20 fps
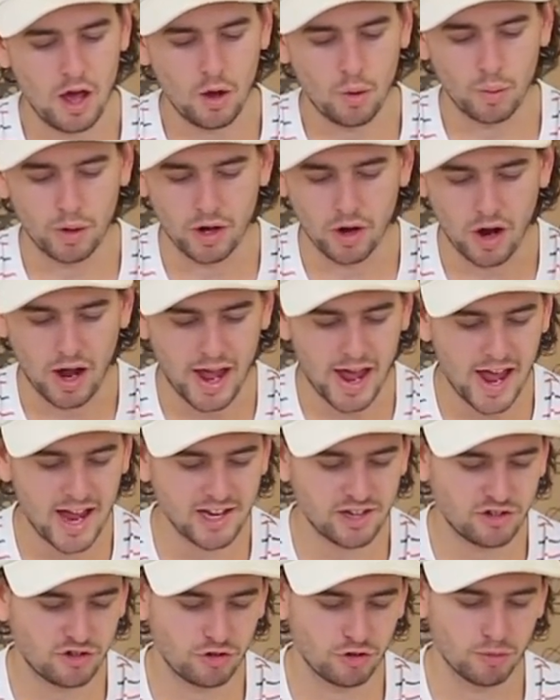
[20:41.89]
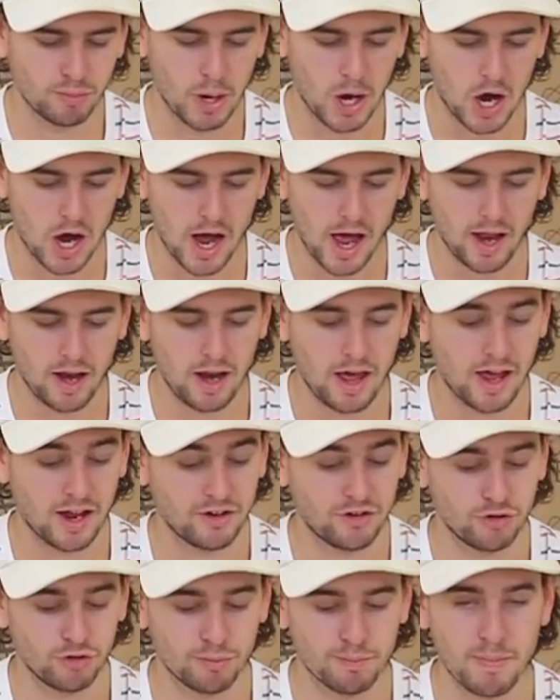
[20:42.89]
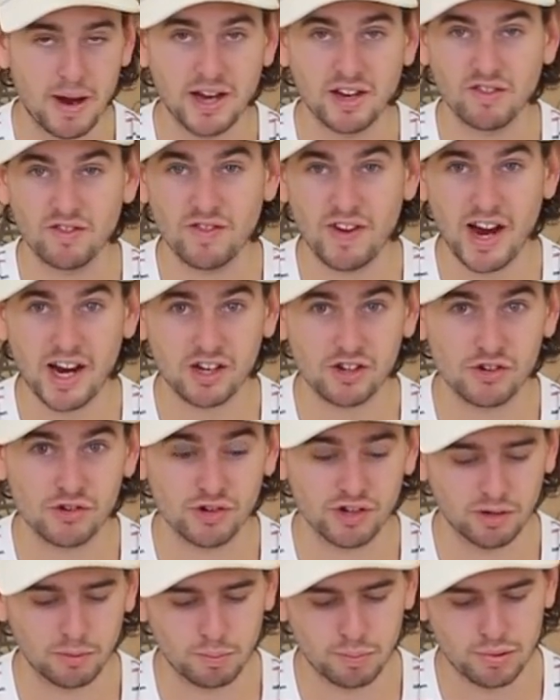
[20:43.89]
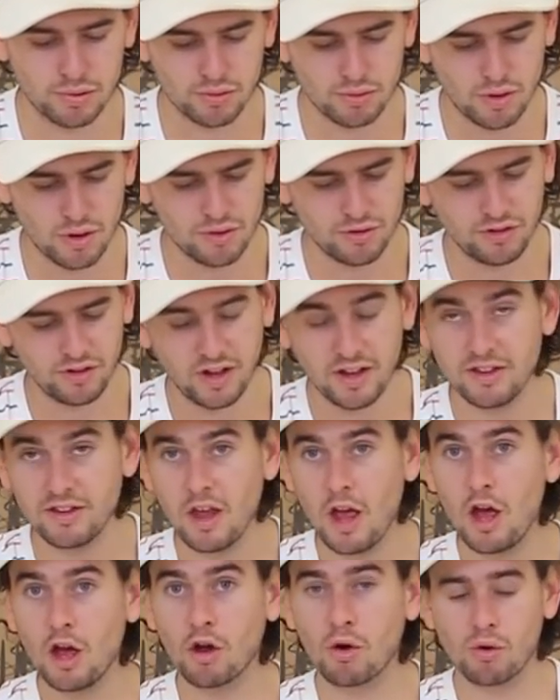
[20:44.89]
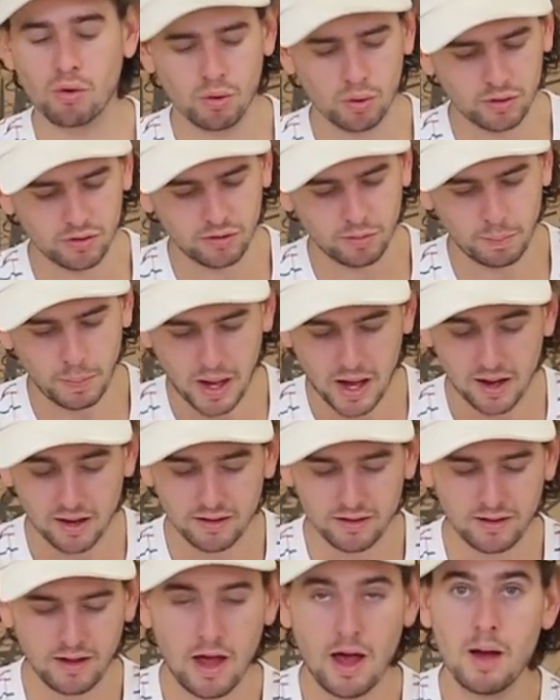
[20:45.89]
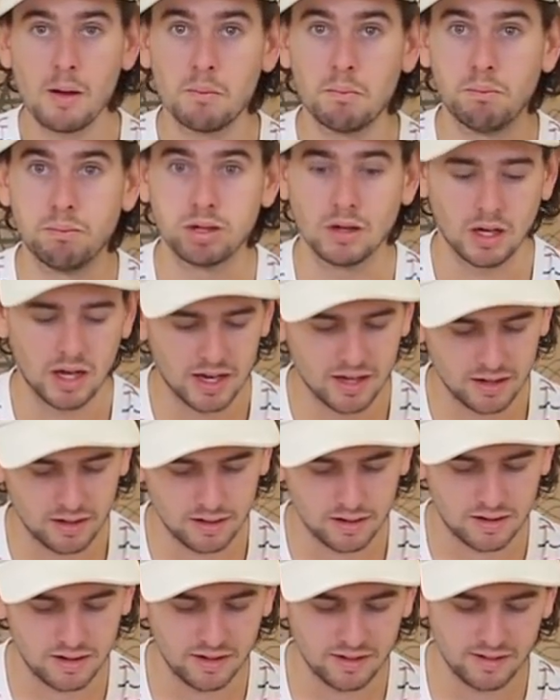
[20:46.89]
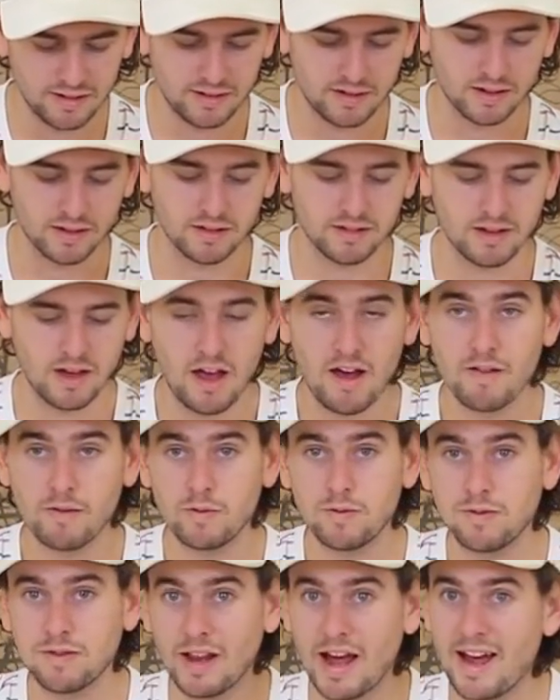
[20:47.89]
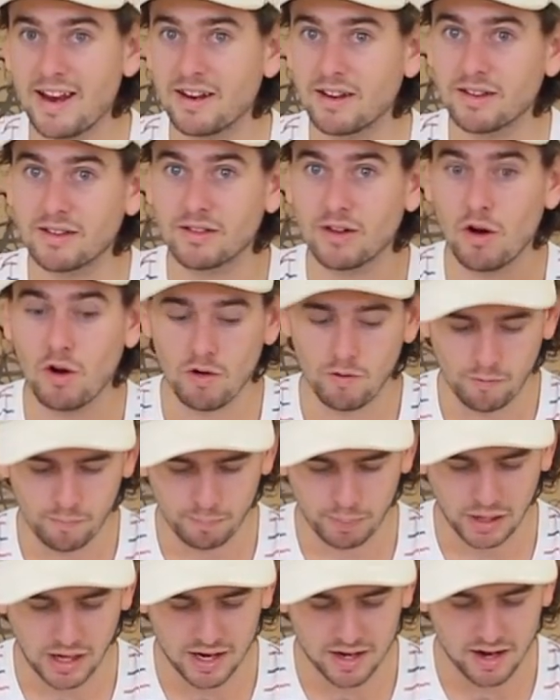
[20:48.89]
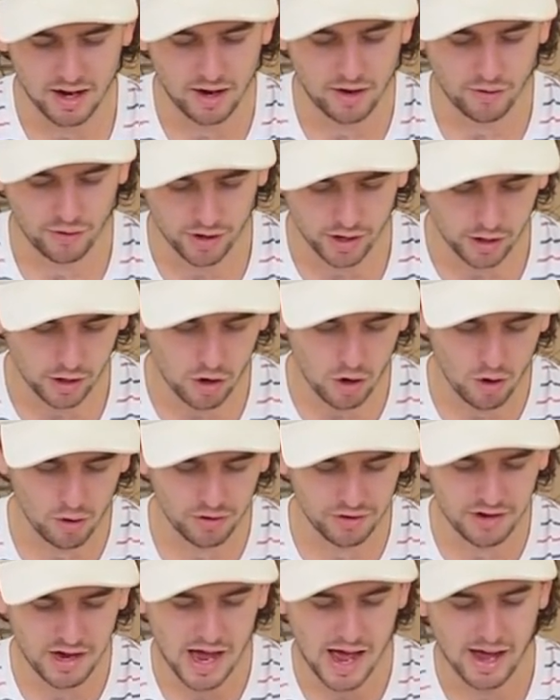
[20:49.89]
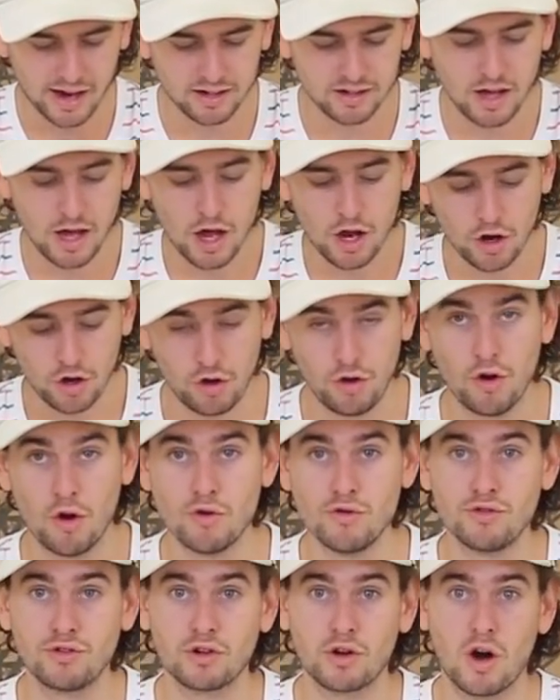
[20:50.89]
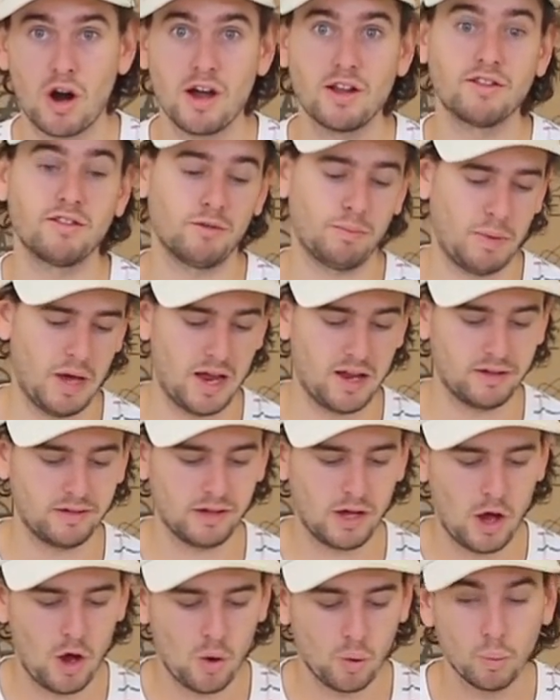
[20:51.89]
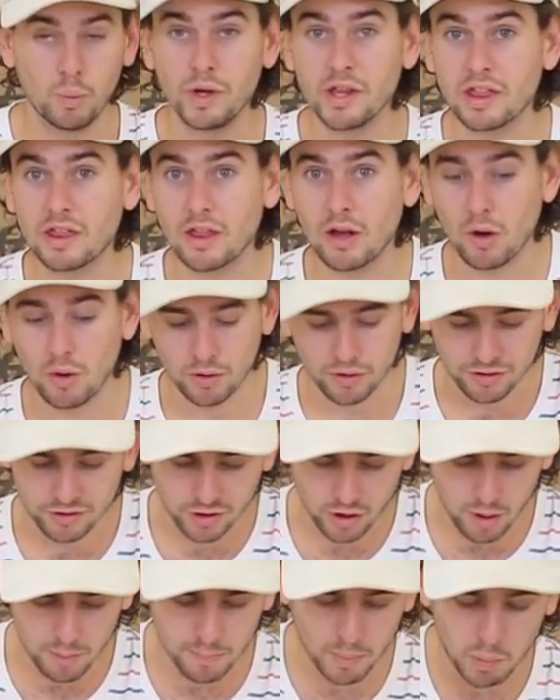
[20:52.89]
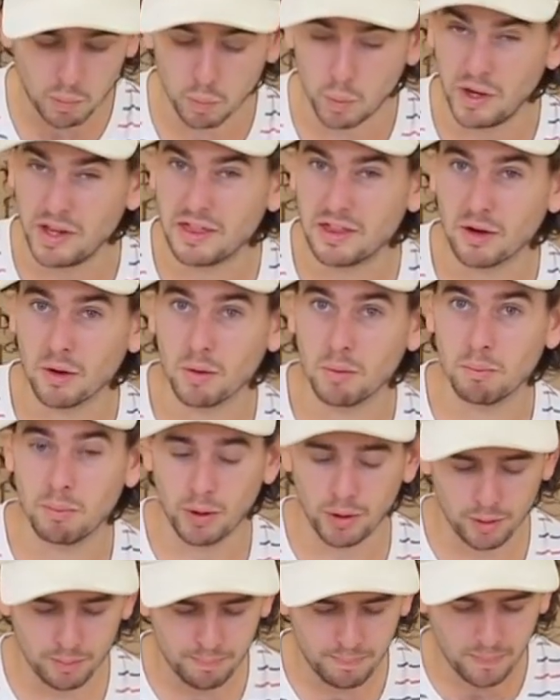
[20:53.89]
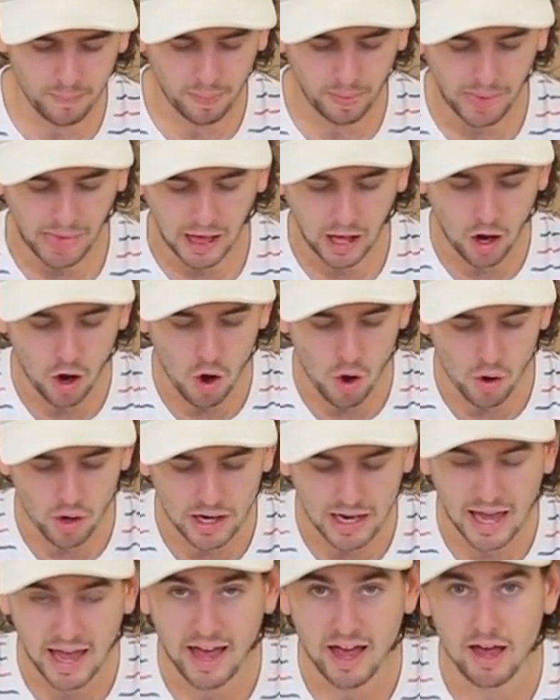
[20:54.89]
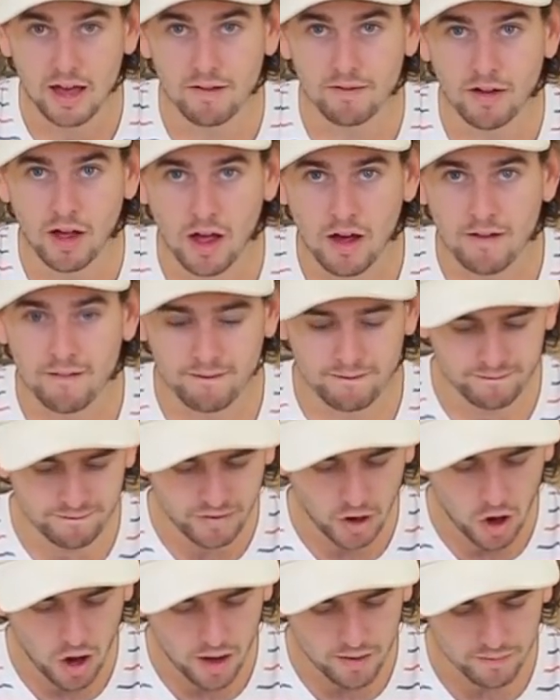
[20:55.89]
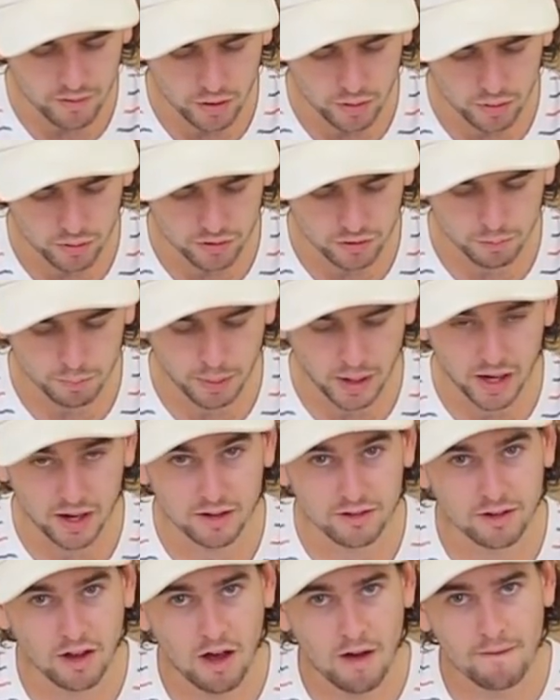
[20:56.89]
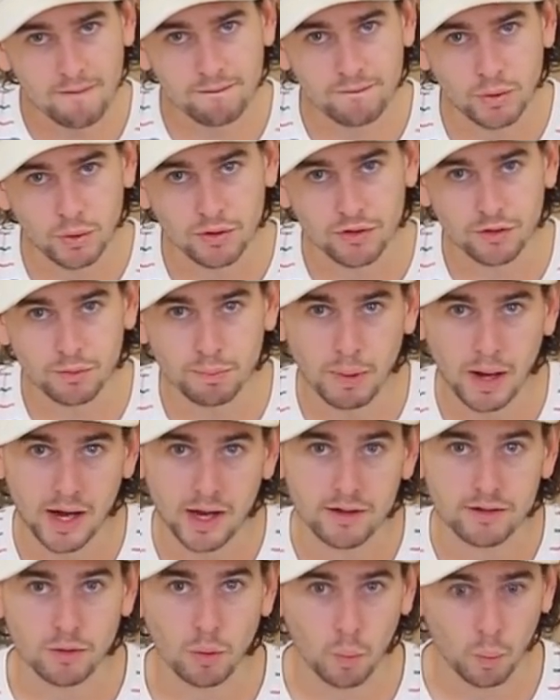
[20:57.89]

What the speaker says: We got head tube height, head tube manufacturing process, crook space, blunt distance, flatness of blunt area contact, nose grind space, width on top, width on bottom, concave, 5/0 space, foot space,